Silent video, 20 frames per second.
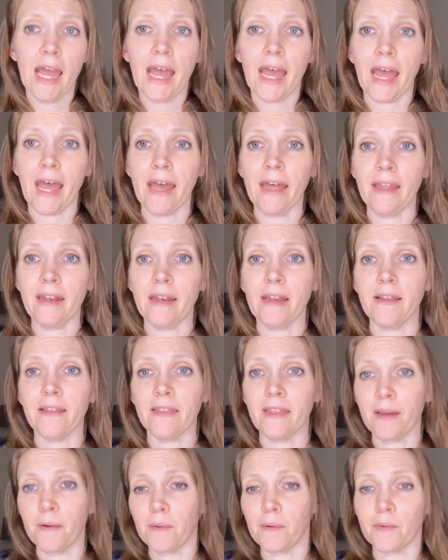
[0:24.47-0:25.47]
And
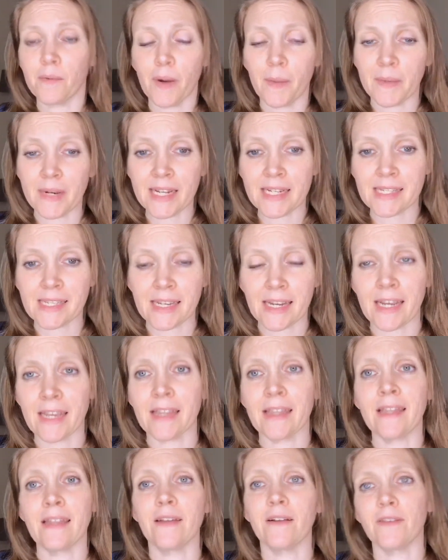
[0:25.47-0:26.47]
they were reminiscing, and
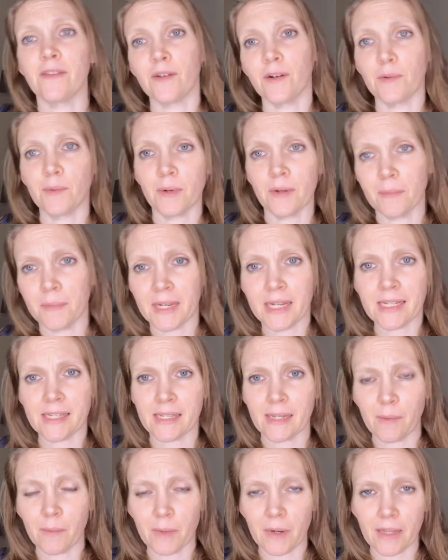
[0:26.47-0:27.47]
the, their
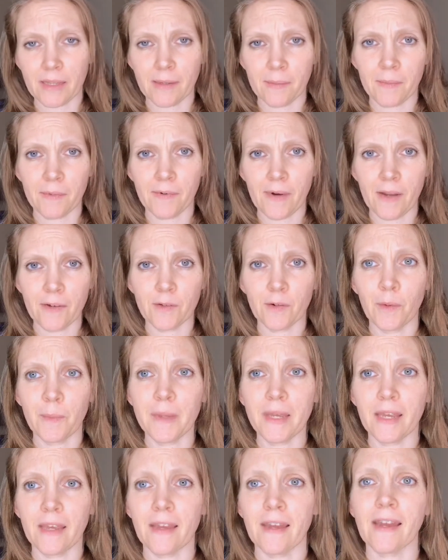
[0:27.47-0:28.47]
reminiscing brought them around to
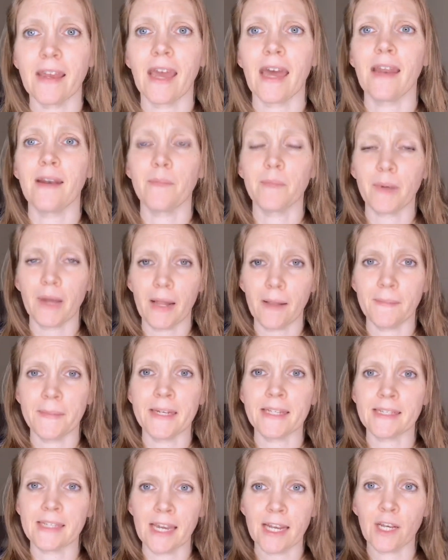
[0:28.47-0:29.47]
Amelia again. And
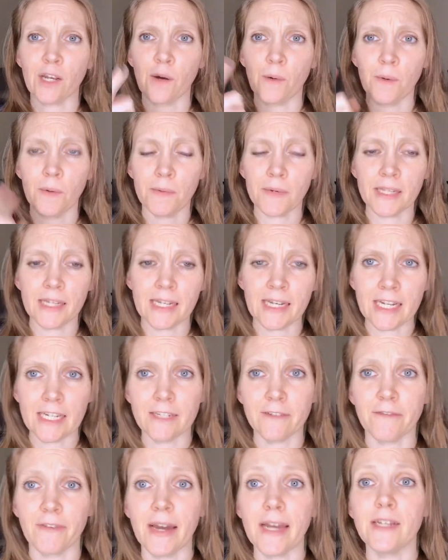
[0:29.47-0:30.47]
Palamon's like, no, we really need to
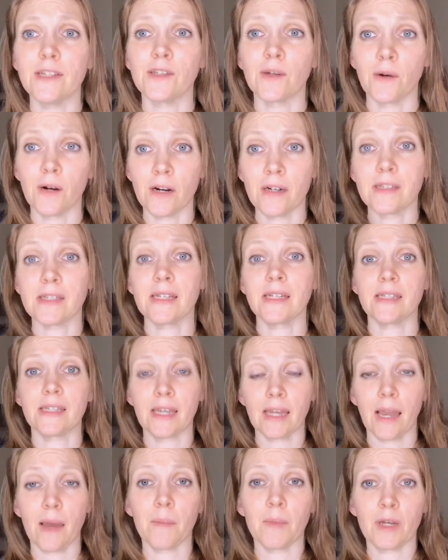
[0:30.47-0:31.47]
fight. So Arcite's
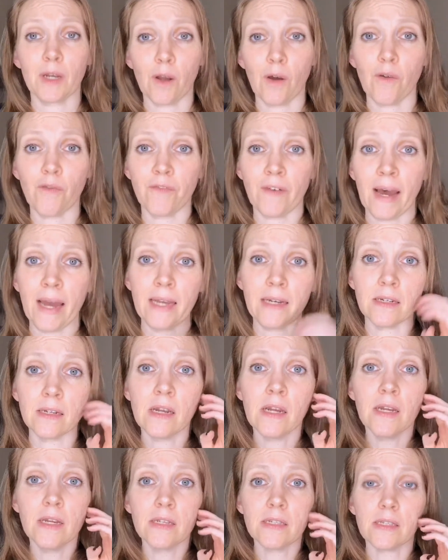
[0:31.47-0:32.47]
like, I'm going to go find
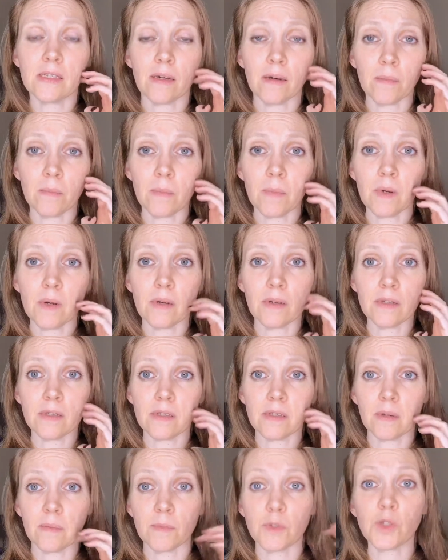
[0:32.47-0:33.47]
some,
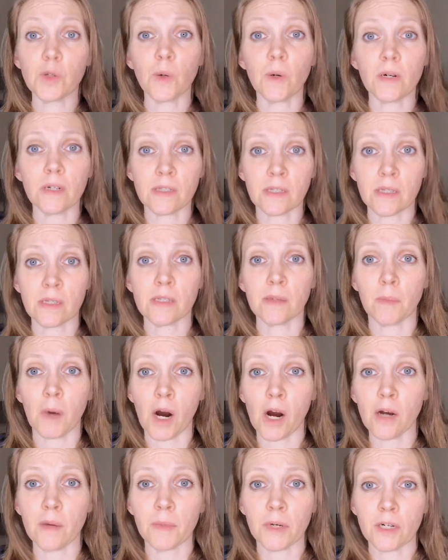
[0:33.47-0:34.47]
some swords and some
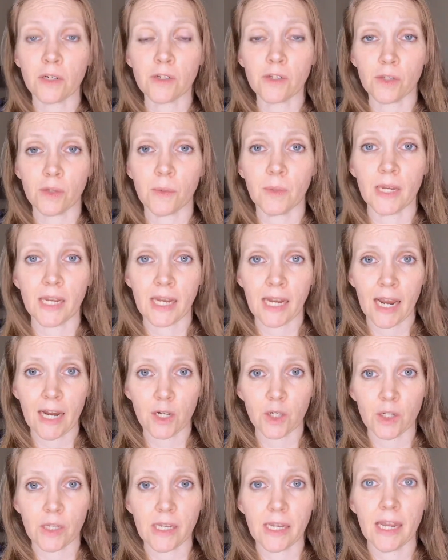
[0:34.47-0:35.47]
armor so that we can
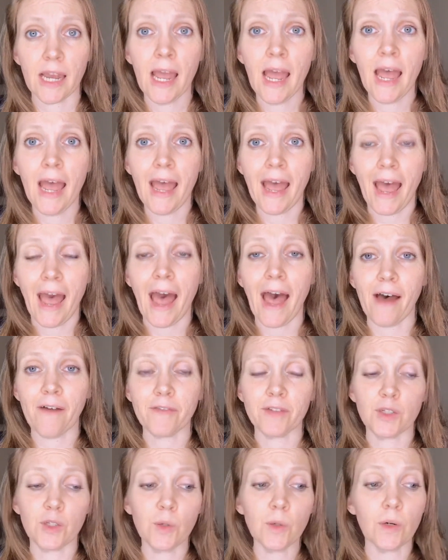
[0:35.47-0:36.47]
actually have a
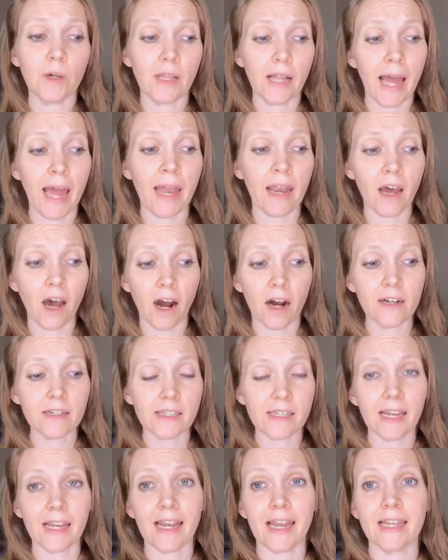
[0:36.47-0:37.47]
duel. And
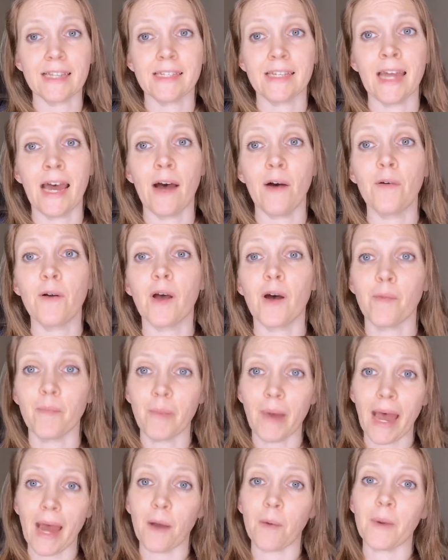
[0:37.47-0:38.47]
Arcite has now come
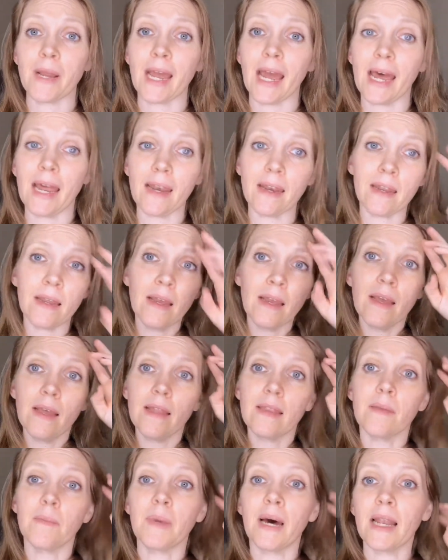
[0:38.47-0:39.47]
back. We had
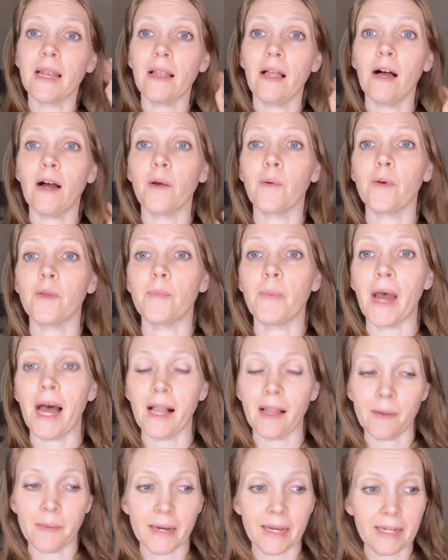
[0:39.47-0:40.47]
the monologue with
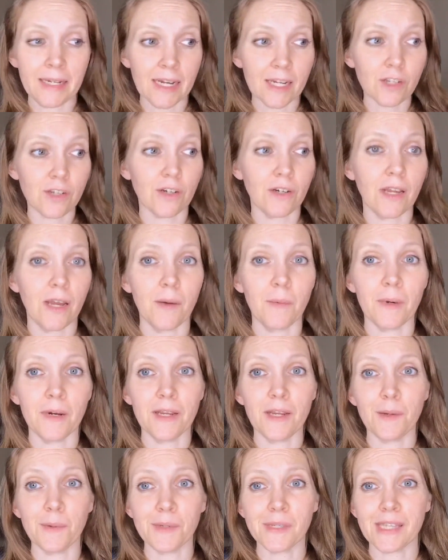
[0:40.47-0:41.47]
Palamon yesterday where
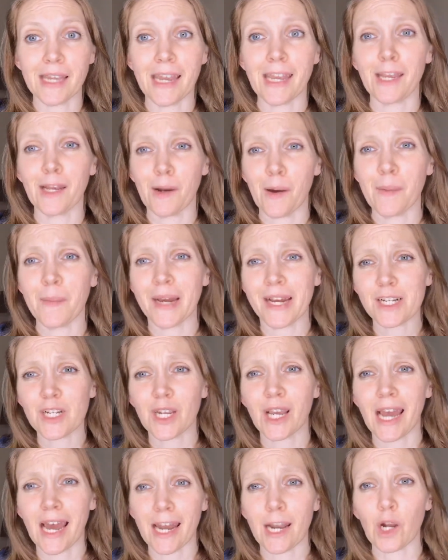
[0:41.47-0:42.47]
he was like, you know, I'm actually actually
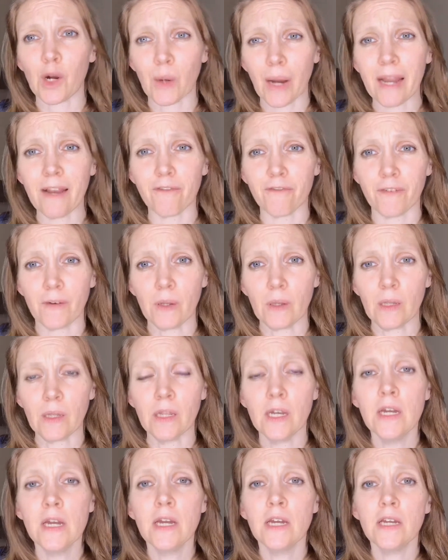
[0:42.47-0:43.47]
kind of grateful
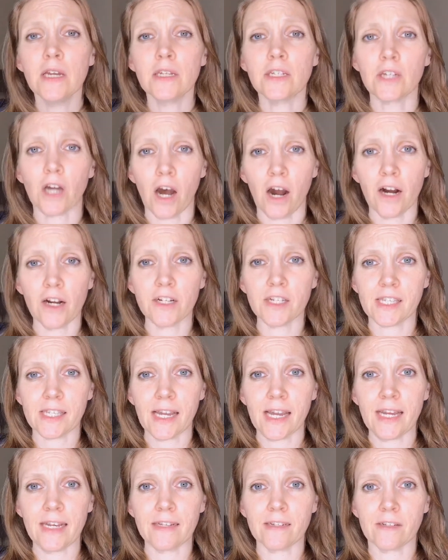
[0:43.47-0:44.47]
to
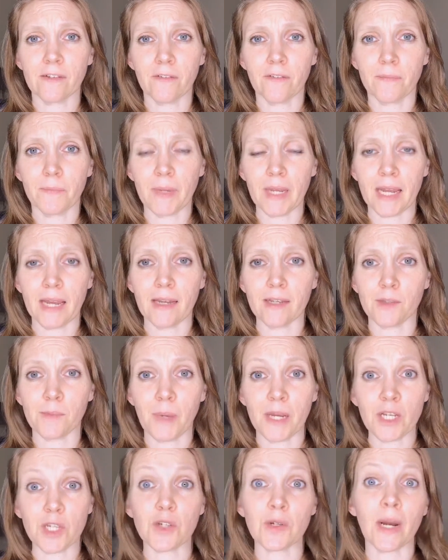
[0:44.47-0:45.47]
Arcite because my
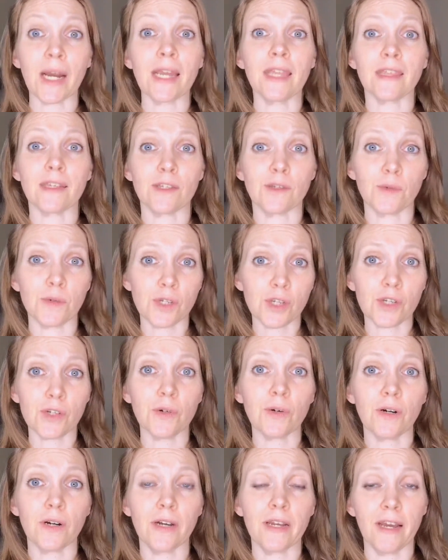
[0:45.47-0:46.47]
strength is
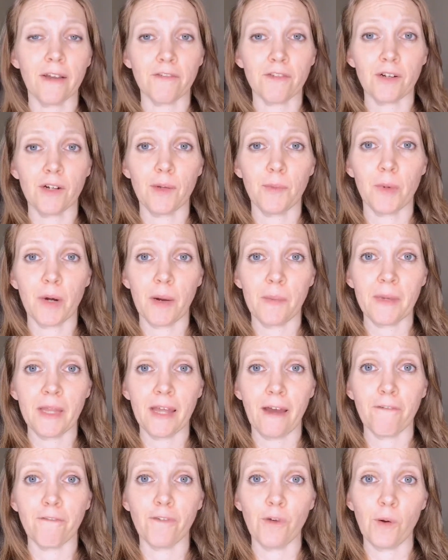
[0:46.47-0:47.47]
restored after he brought me
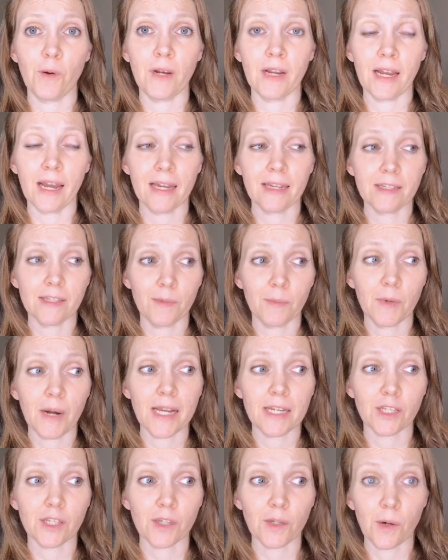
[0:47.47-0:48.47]
that food and got some
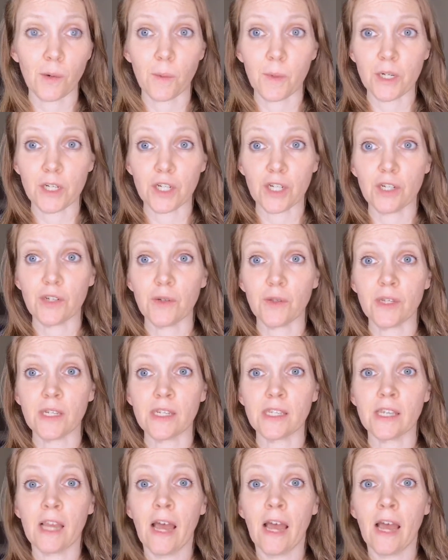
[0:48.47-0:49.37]
rest. So we should do this